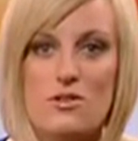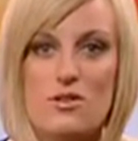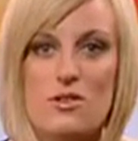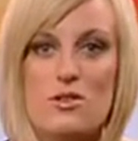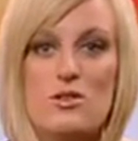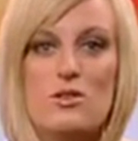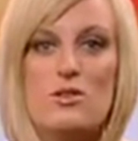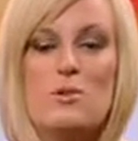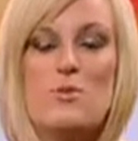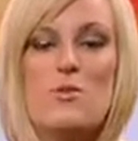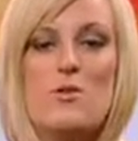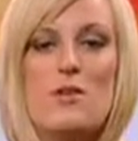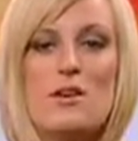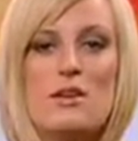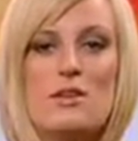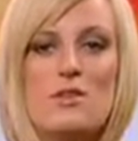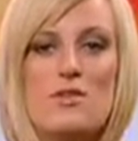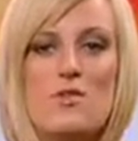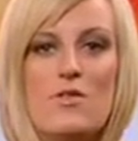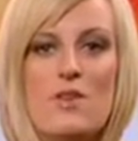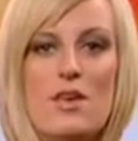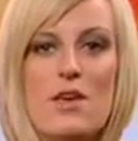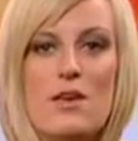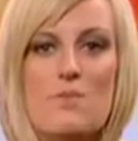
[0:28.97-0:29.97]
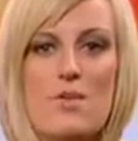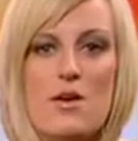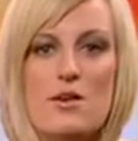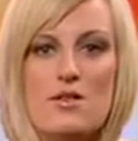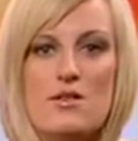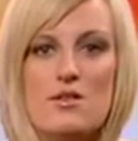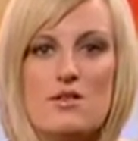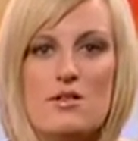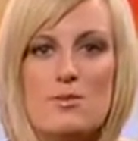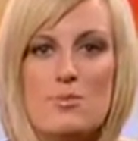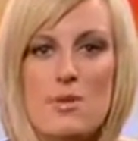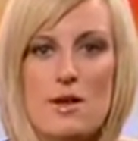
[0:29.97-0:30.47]
To summarise for you, Marks
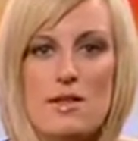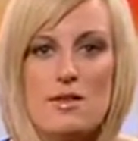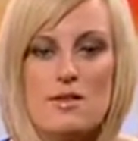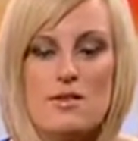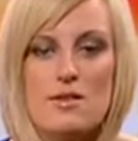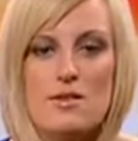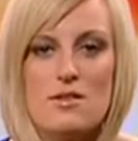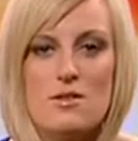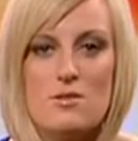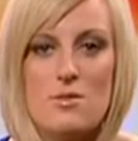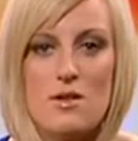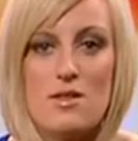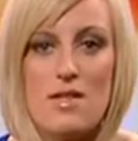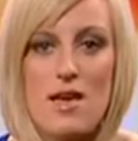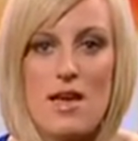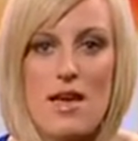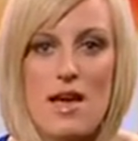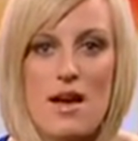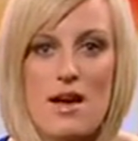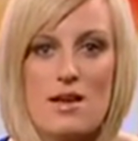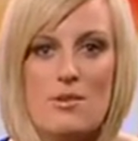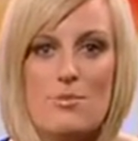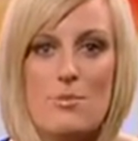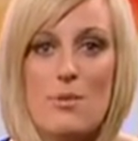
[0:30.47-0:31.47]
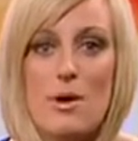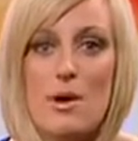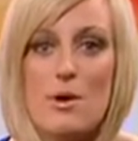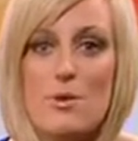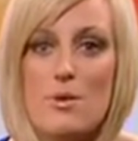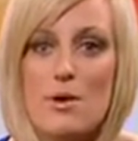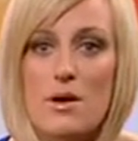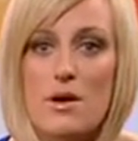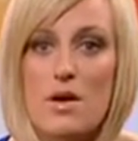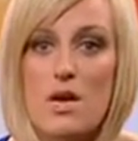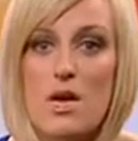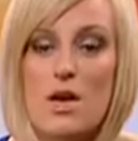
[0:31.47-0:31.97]
and Spencer's, well, they had
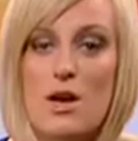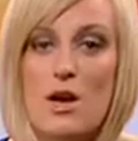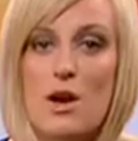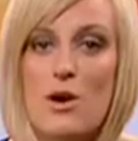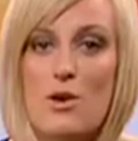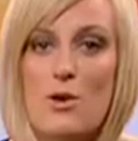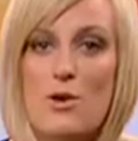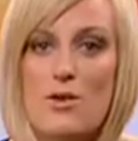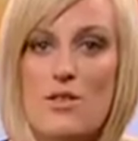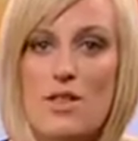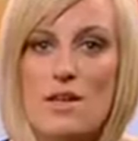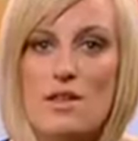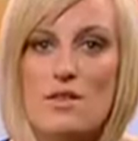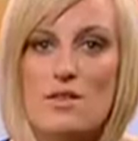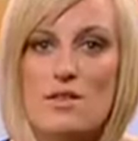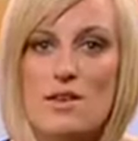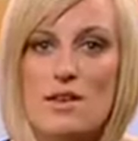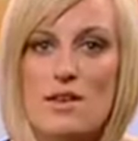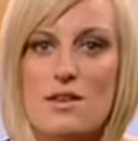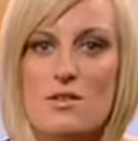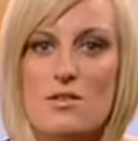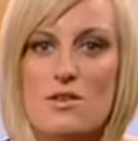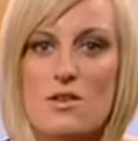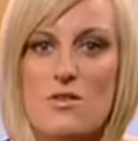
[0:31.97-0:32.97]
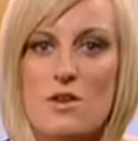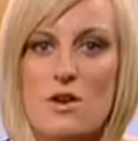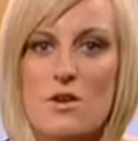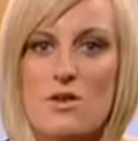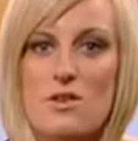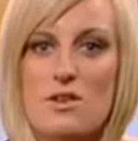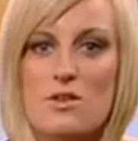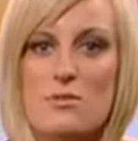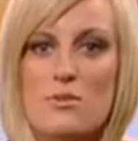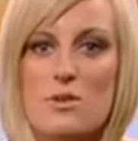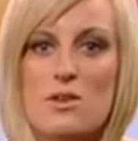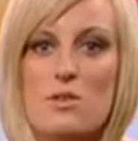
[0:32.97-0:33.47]
poor clothing sales over
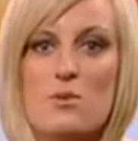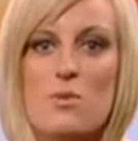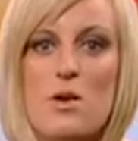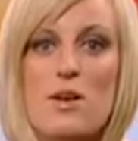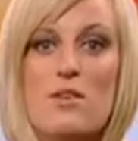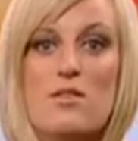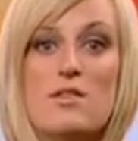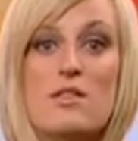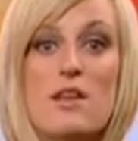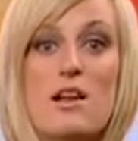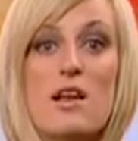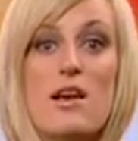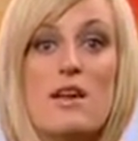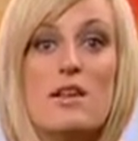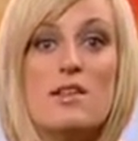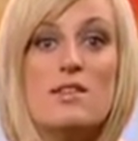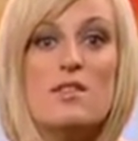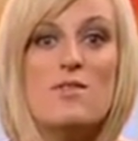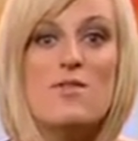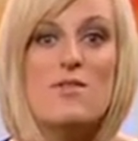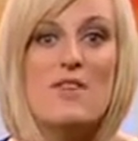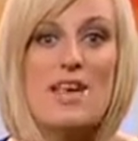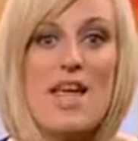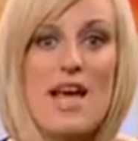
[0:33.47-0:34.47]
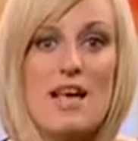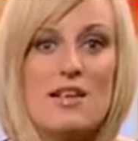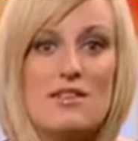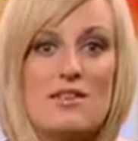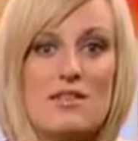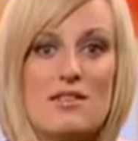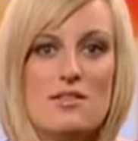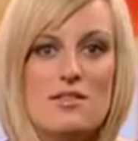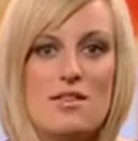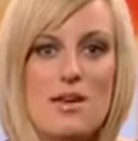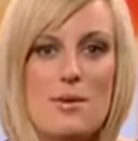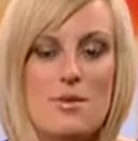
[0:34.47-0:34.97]
Christmas, whereas the likes of Next
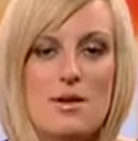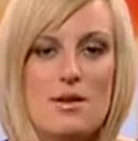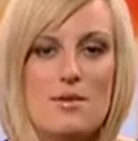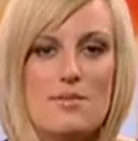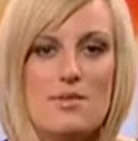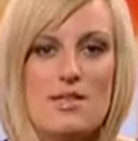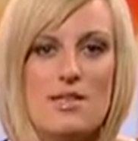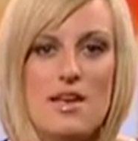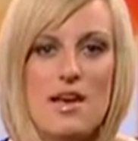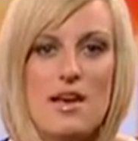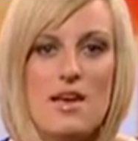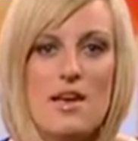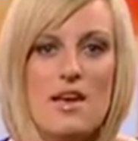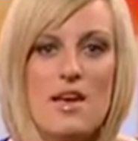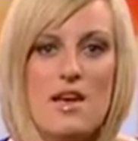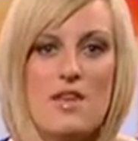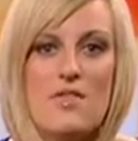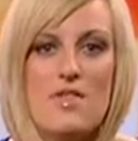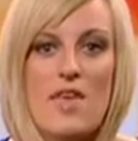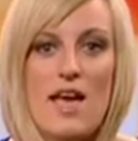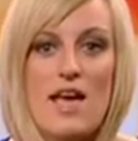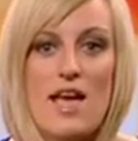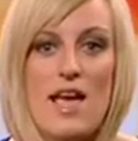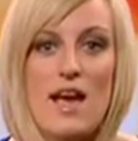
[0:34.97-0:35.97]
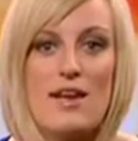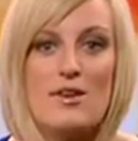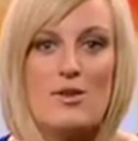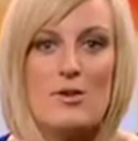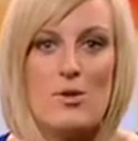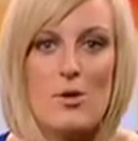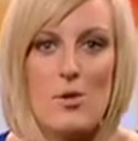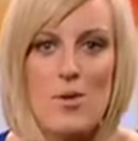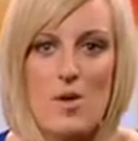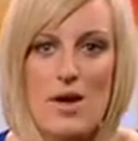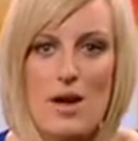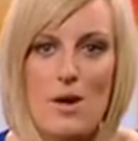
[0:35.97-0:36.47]
and Debenhams say they had a
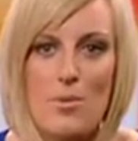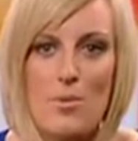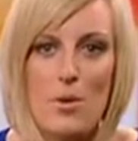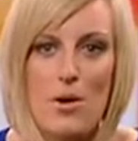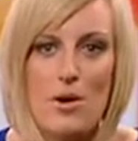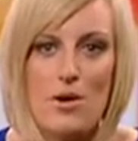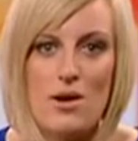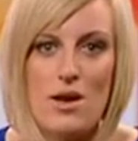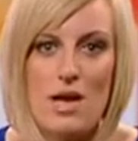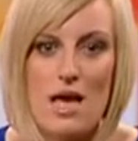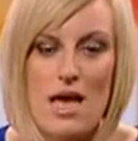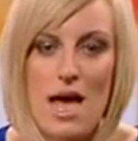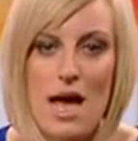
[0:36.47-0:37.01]
great one.